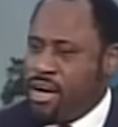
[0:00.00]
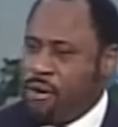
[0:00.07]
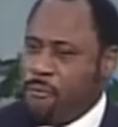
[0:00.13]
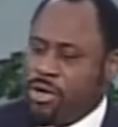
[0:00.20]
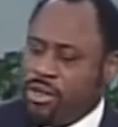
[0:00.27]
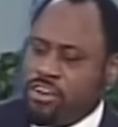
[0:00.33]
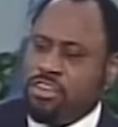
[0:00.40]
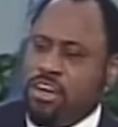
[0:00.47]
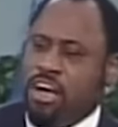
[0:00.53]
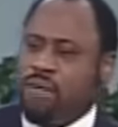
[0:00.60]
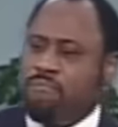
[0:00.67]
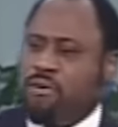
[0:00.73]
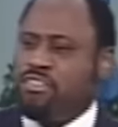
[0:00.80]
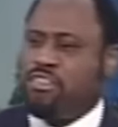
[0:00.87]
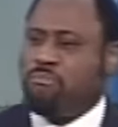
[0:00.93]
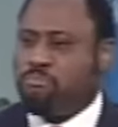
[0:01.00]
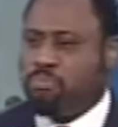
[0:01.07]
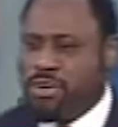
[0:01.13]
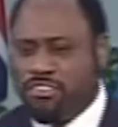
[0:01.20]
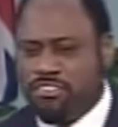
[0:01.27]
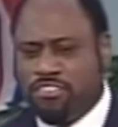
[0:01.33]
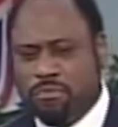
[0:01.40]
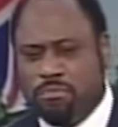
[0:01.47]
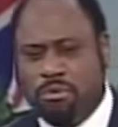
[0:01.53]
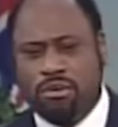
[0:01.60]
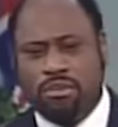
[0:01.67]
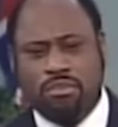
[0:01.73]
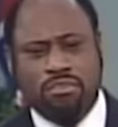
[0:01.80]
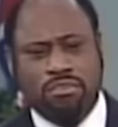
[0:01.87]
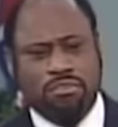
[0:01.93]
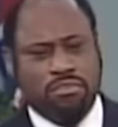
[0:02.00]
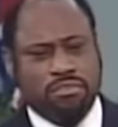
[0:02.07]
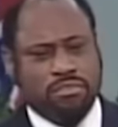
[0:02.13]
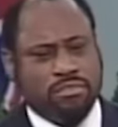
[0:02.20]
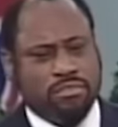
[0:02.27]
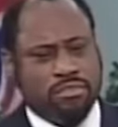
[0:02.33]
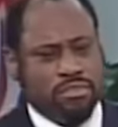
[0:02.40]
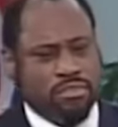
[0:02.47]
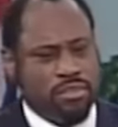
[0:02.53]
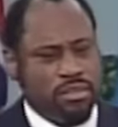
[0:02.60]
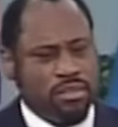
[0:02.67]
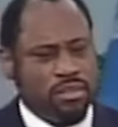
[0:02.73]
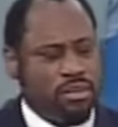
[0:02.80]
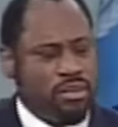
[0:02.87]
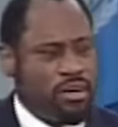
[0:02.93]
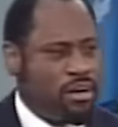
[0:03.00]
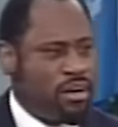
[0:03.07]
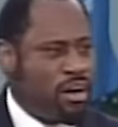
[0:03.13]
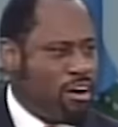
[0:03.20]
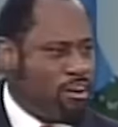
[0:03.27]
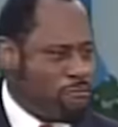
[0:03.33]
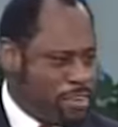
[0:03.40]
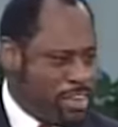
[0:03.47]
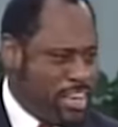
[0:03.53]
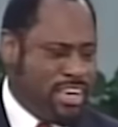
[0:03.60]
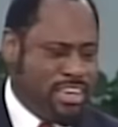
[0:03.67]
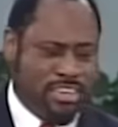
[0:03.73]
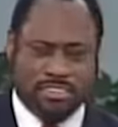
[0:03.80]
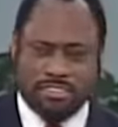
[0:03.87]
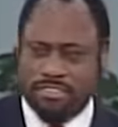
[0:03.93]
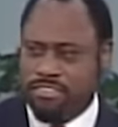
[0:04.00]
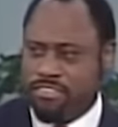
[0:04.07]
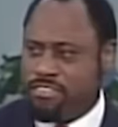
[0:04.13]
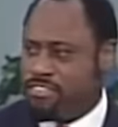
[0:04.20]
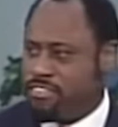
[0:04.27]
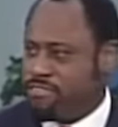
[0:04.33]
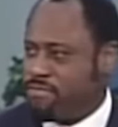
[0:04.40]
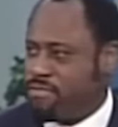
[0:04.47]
We're going to talk about the principle of keys